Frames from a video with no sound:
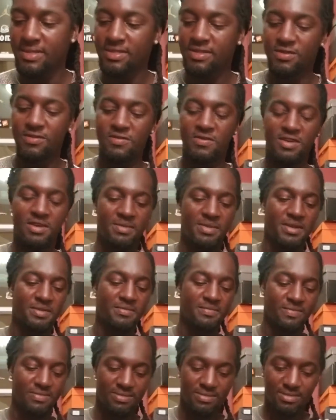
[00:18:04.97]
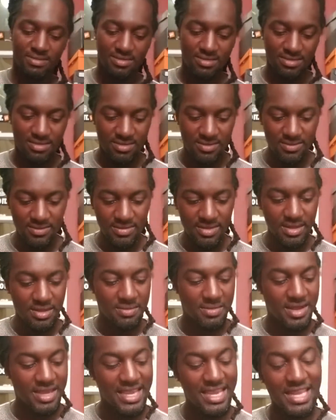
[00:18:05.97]
You feel me?
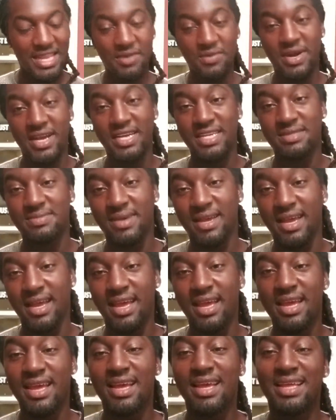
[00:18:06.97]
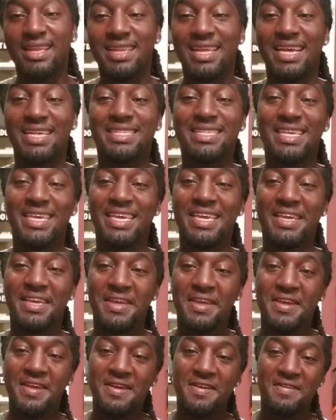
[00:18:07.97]
But anyways, man, that's
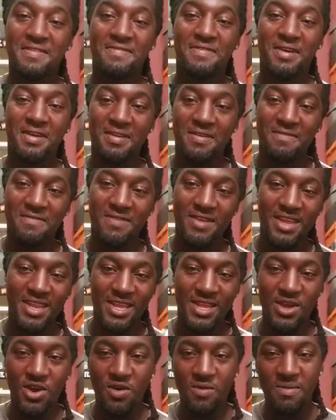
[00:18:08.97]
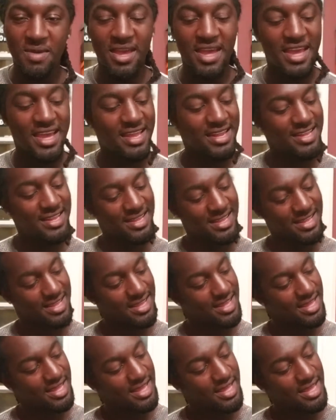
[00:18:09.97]
it for the video, man.
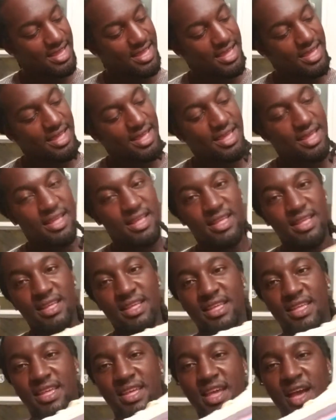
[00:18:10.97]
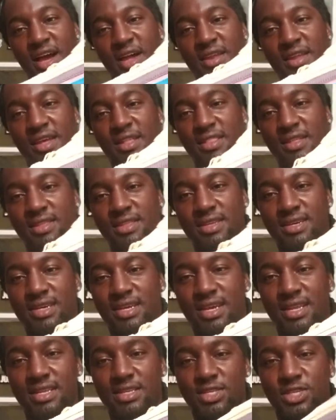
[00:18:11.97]
Give y'all another look
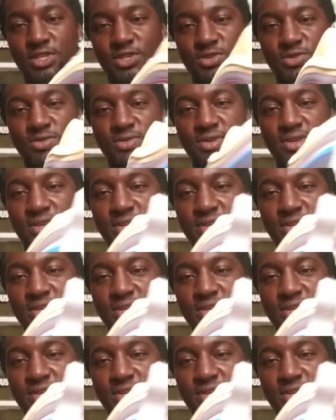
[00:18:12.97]
at the shoe.